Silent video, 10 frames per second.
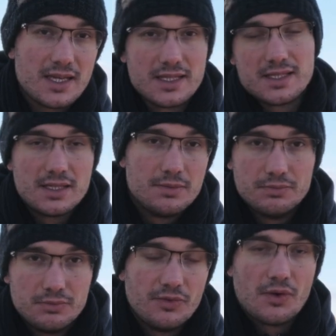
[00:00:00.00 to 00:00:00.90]
I can still
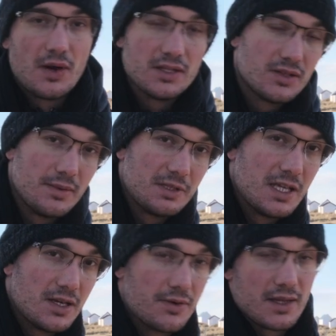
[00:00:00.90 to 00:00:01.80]
move around, so I'm
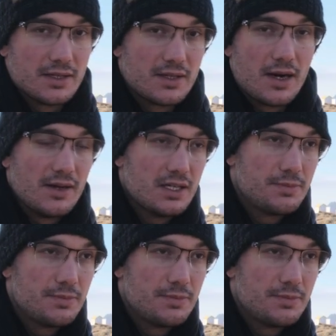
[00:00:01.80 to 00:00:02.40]
staying around the garage,